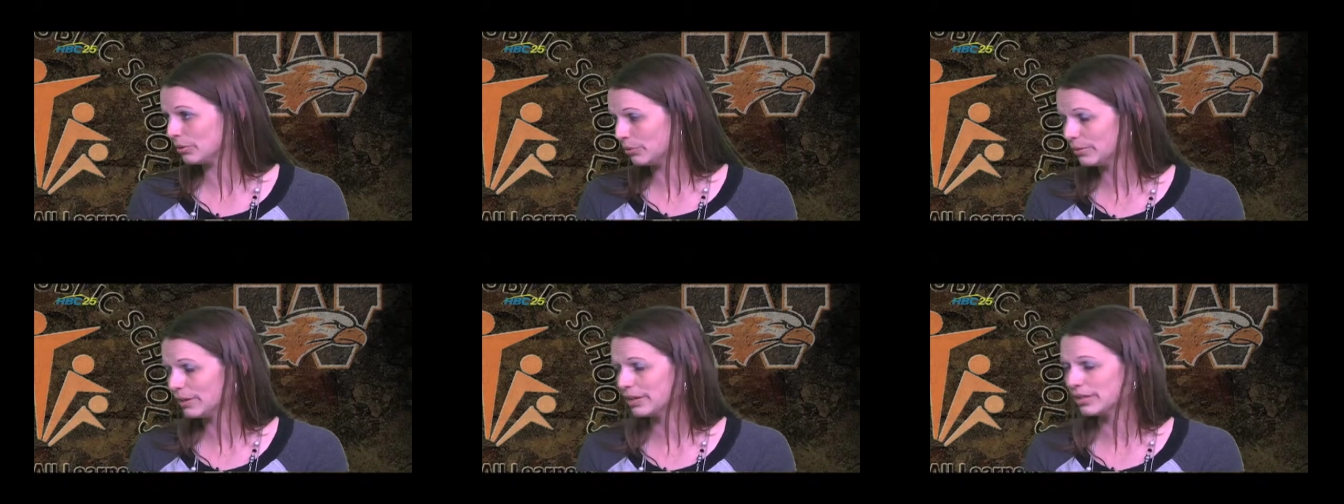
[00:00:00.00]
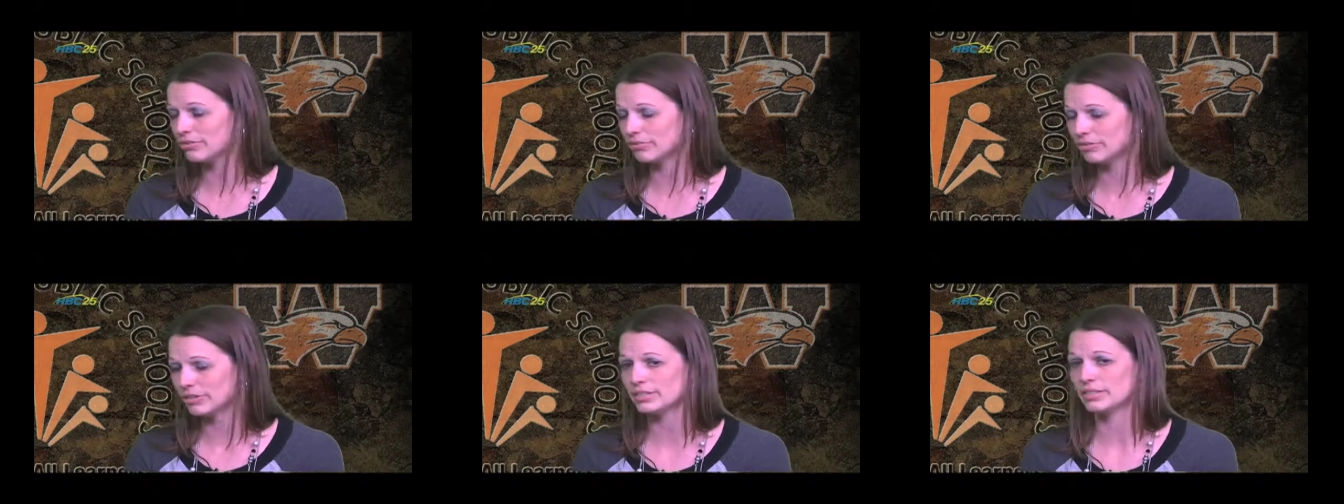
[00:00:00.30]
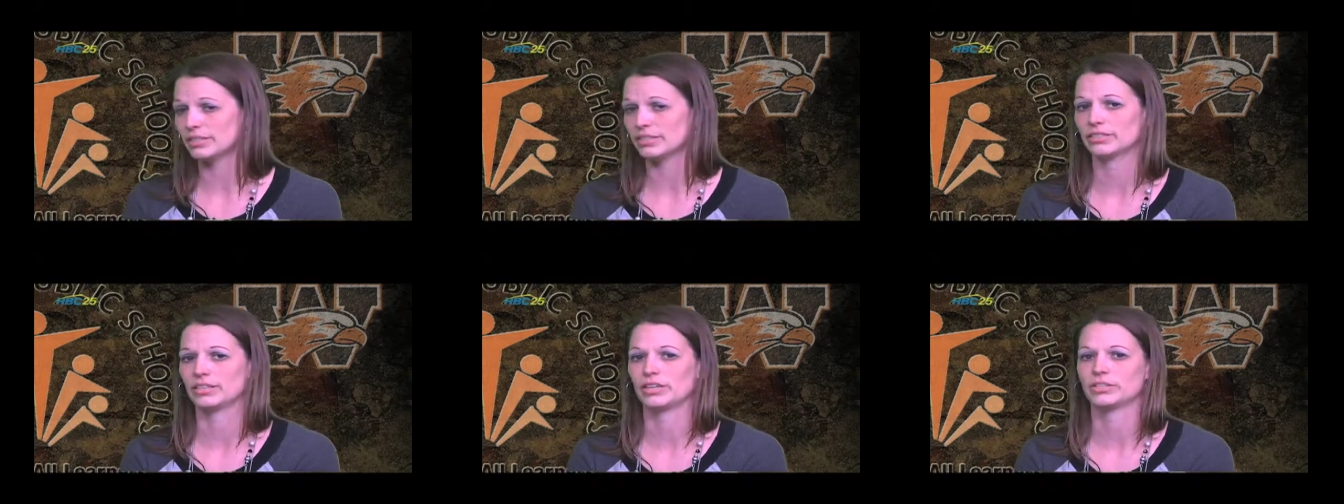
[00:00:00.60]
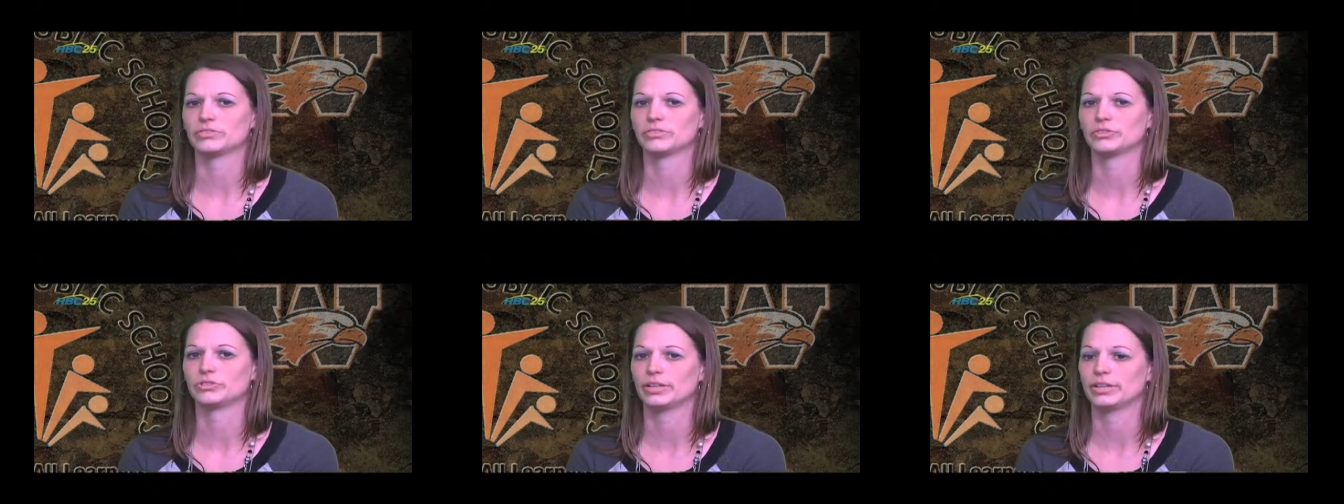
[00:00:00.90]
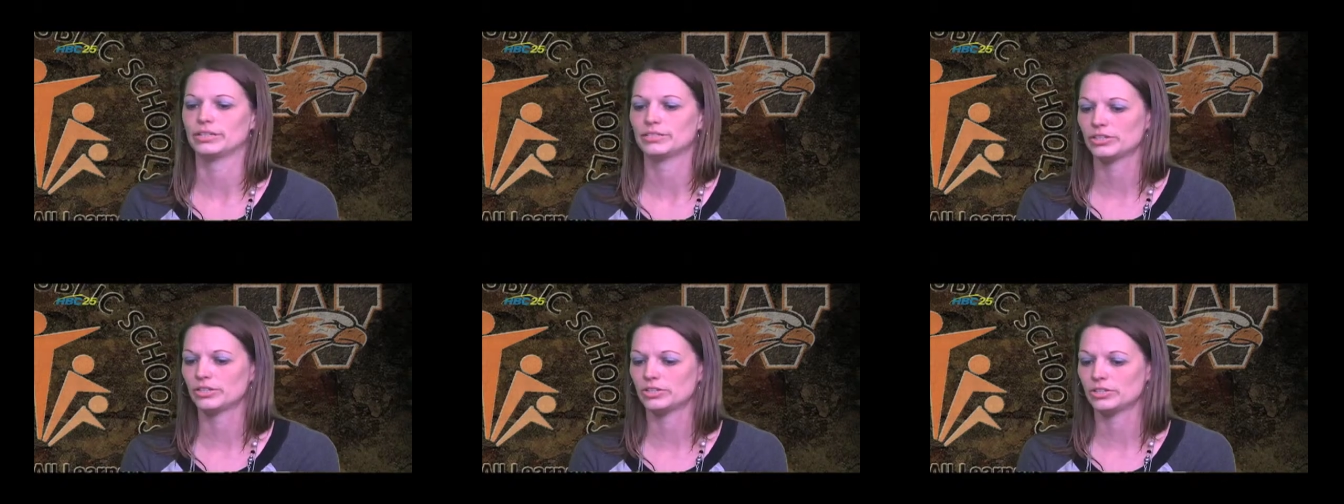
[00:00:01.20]
ready for a successful
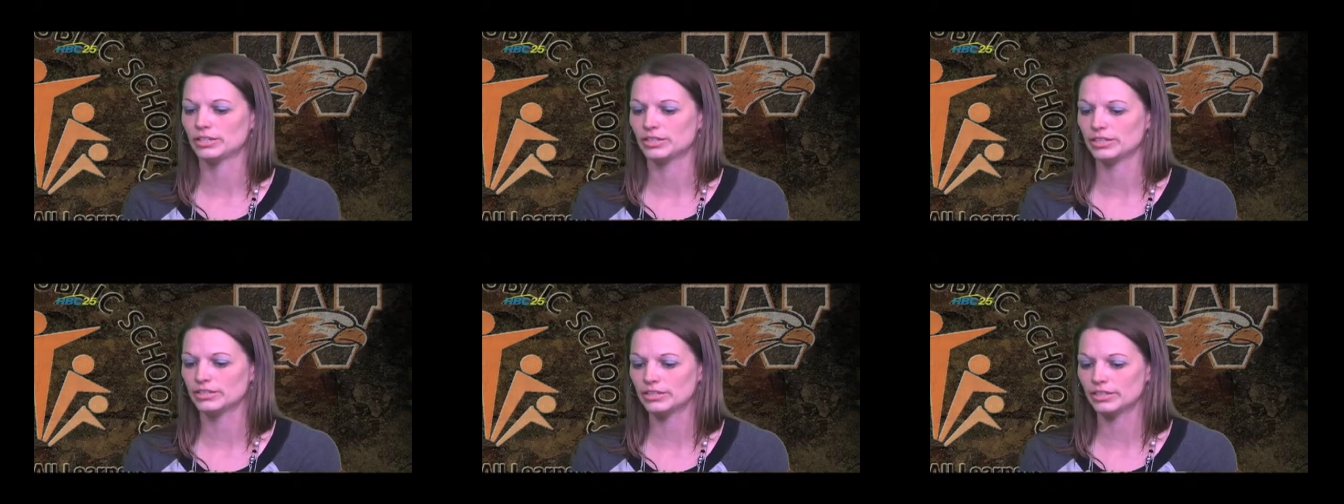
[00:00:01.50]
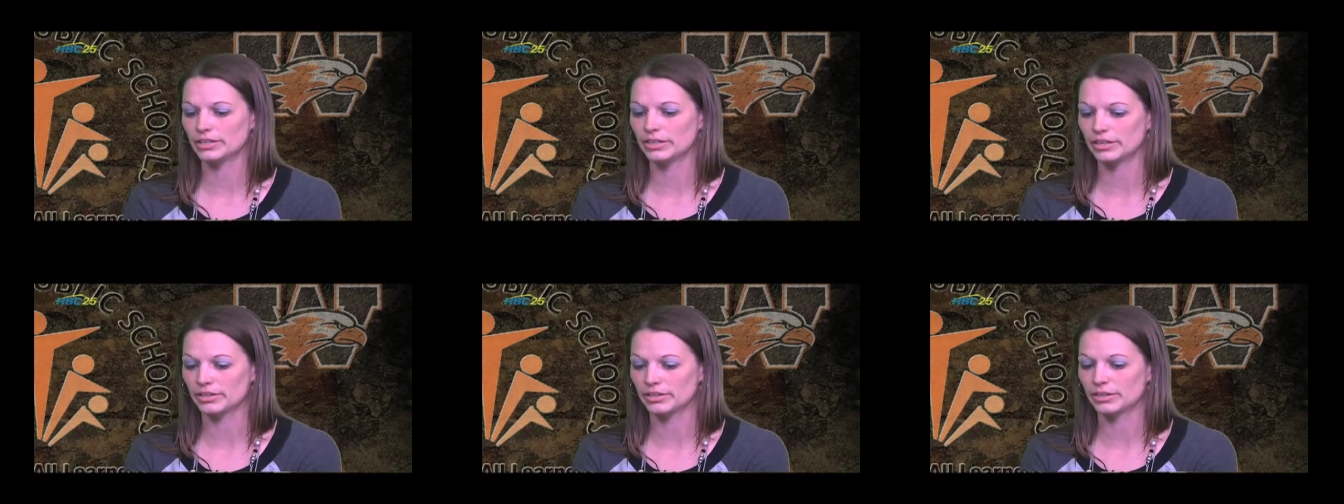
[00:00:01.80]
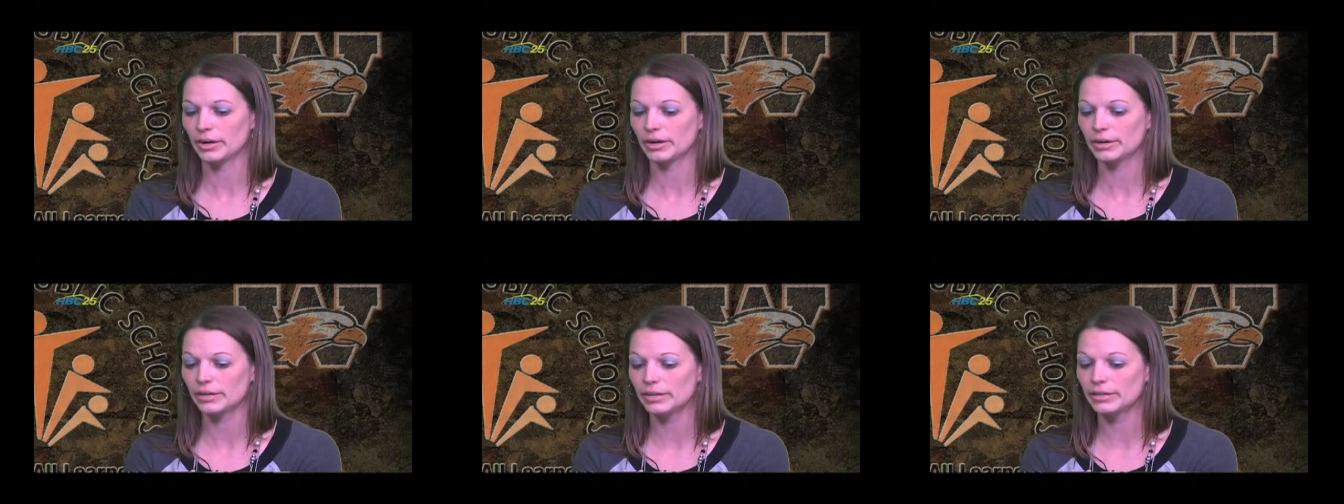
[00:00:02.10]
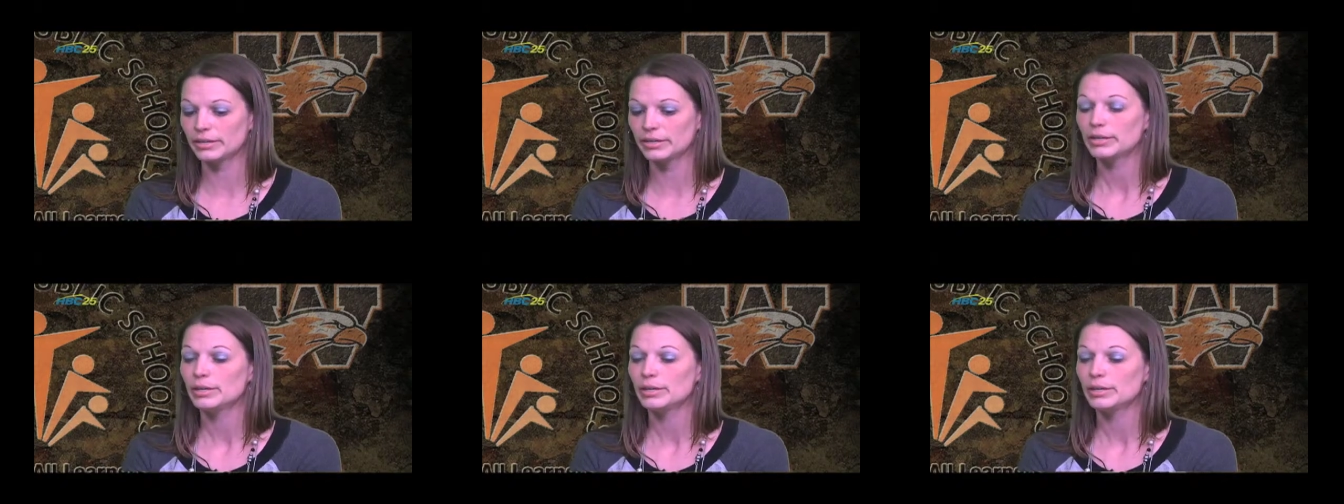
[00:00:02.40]
transition into kindergarten.